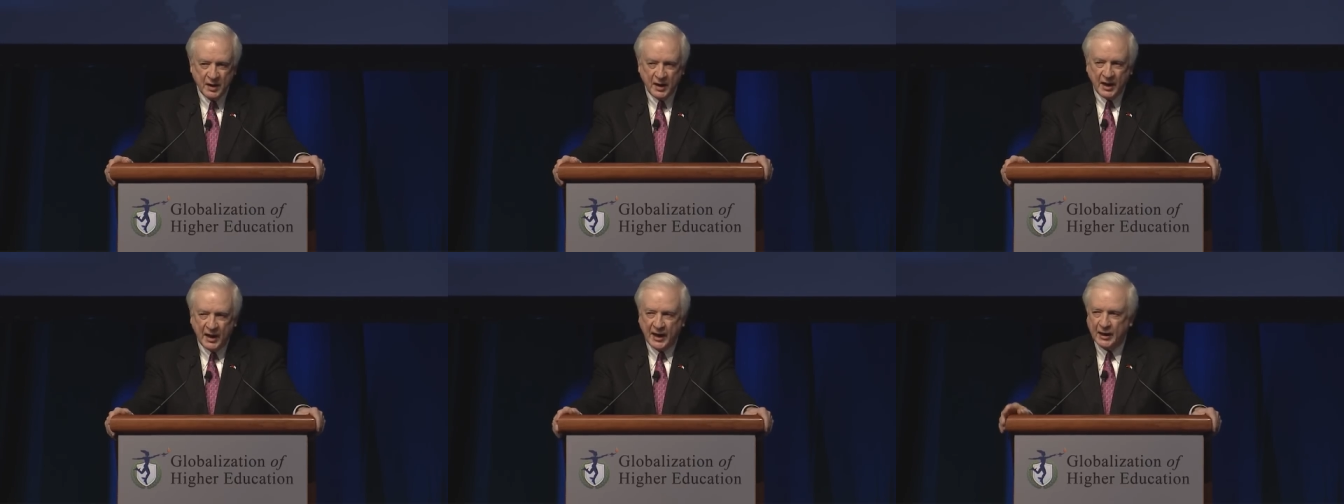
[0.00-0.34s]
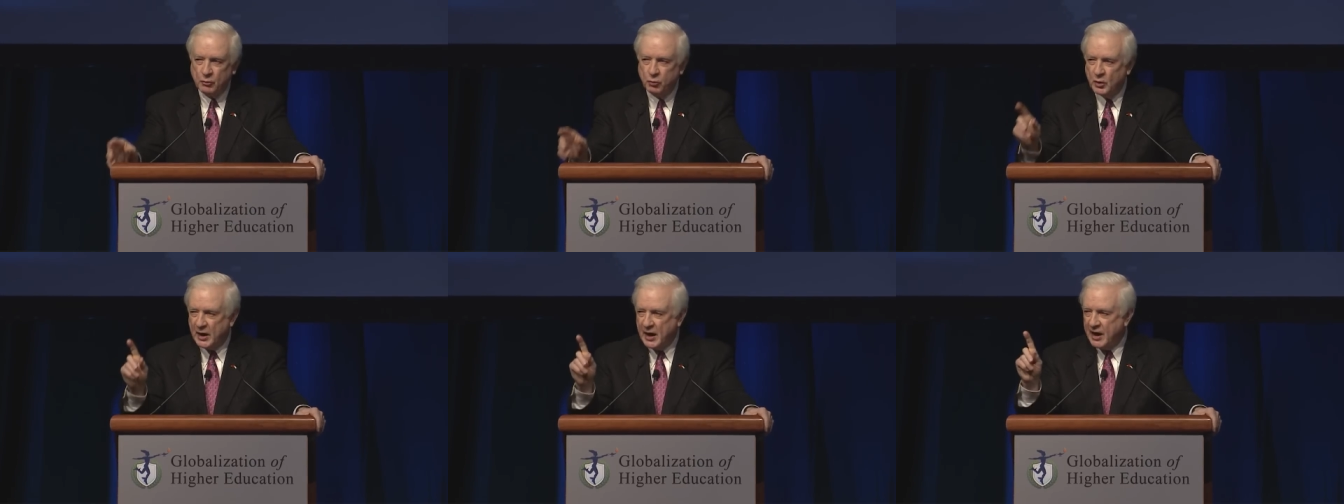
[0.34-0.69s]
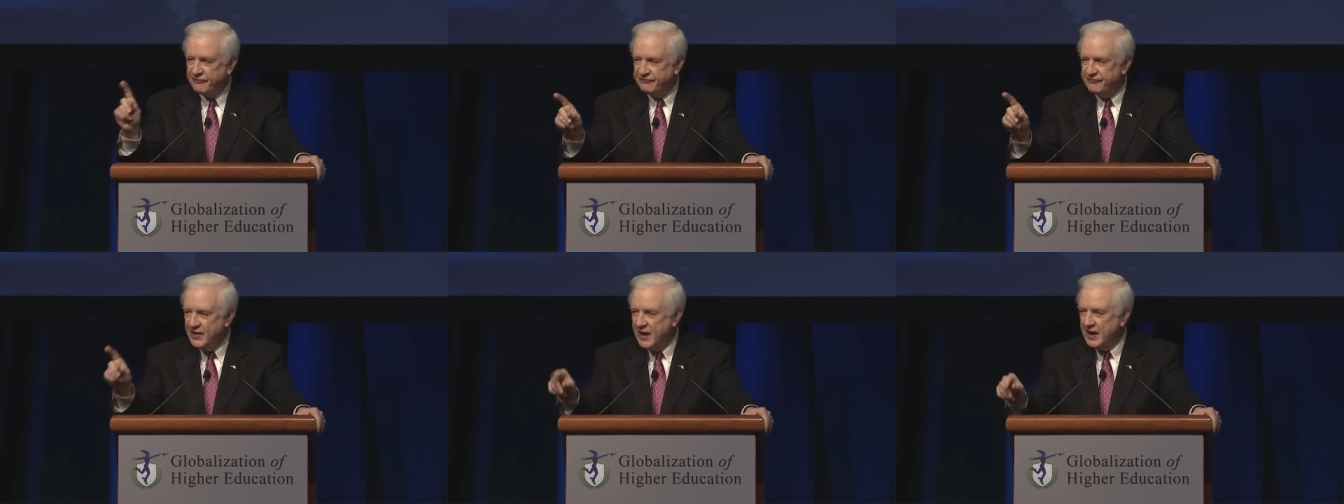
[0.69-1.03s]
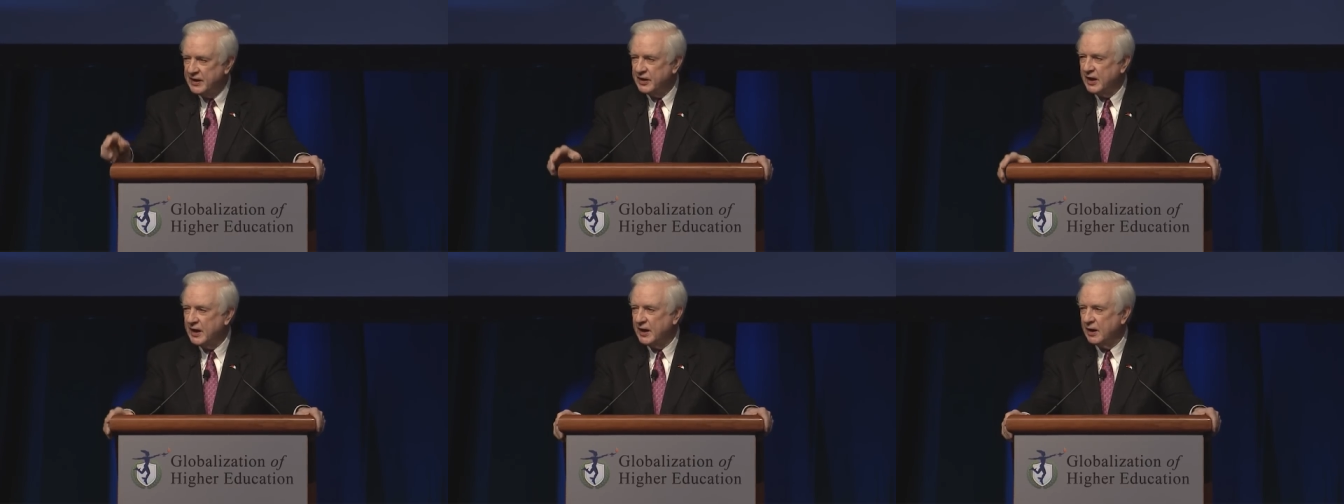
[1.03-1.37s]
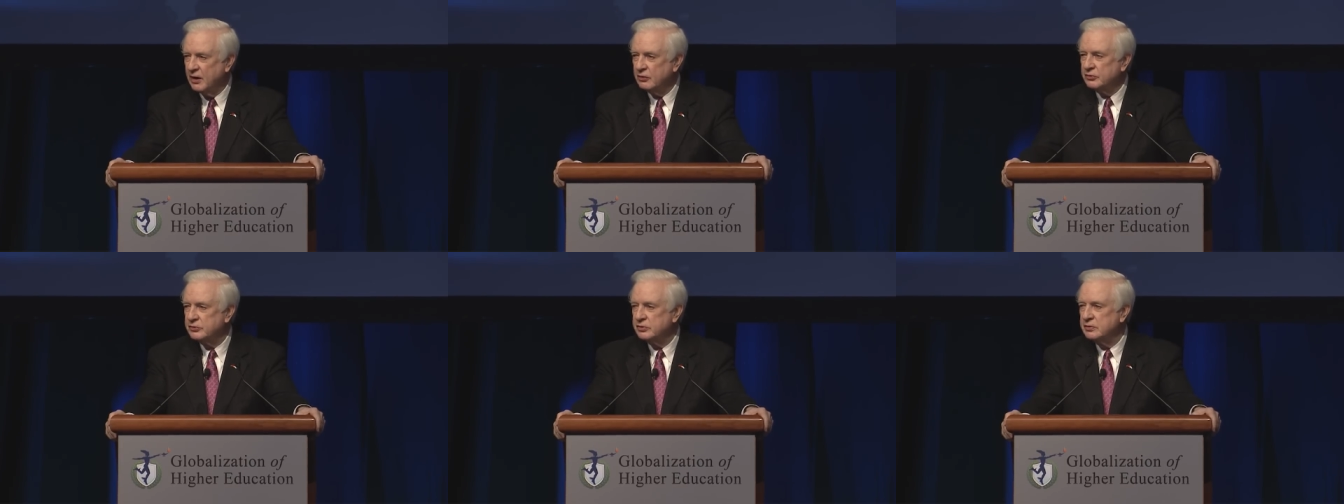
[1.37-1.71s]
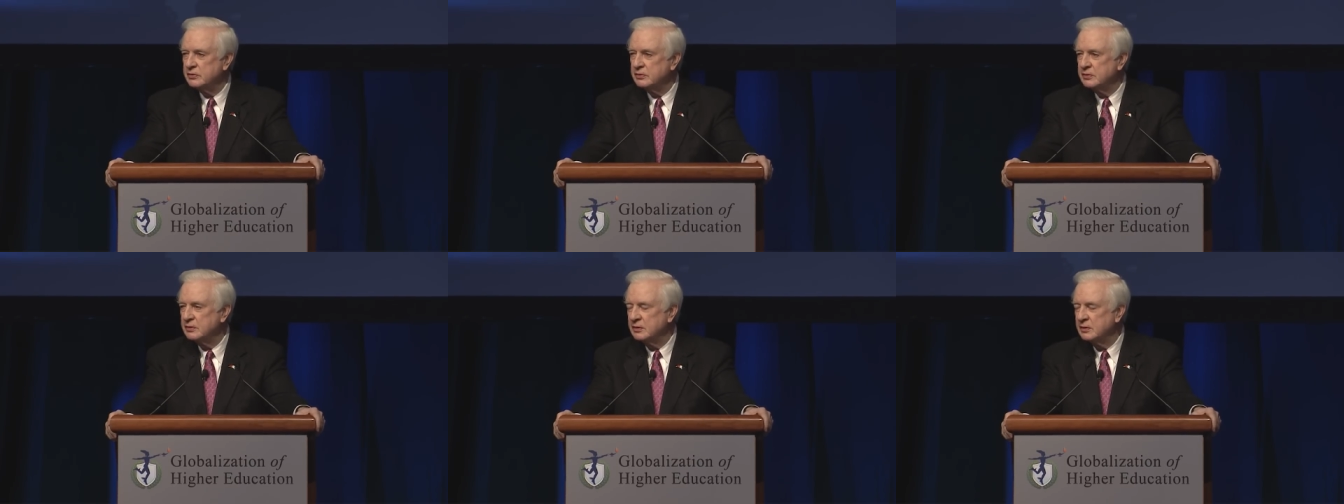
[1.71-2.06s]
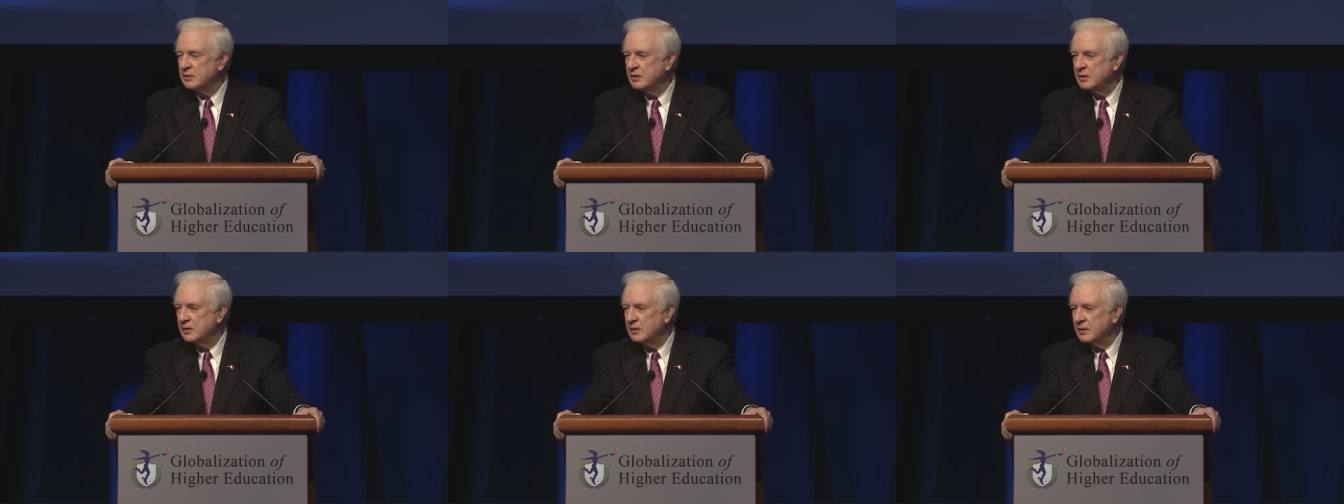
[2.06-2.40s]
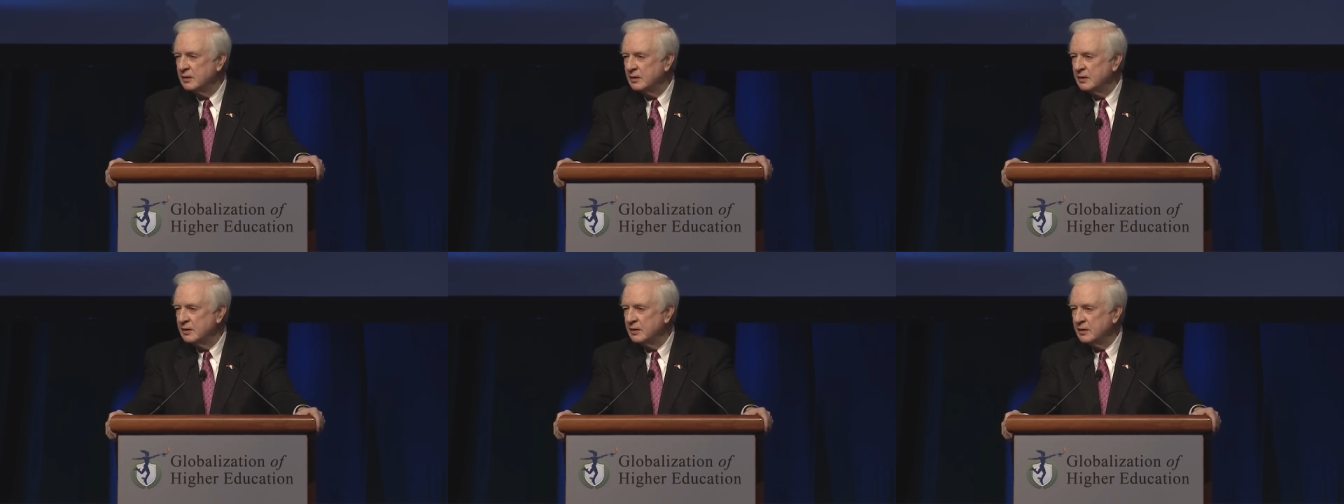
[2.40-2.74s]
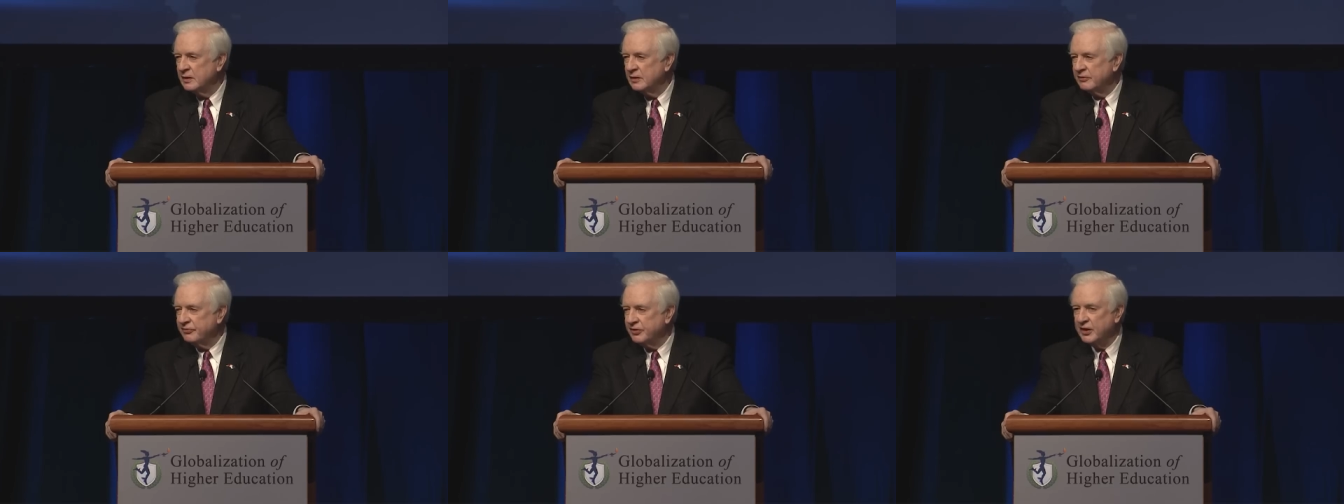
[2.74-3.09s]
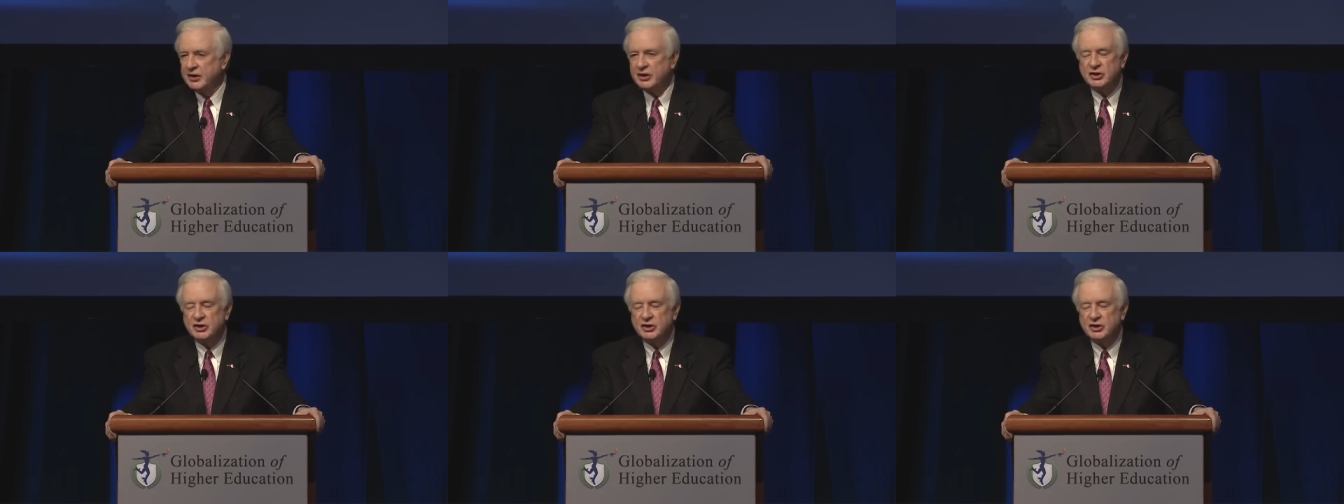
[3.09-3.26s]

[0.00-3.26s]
and when I find out that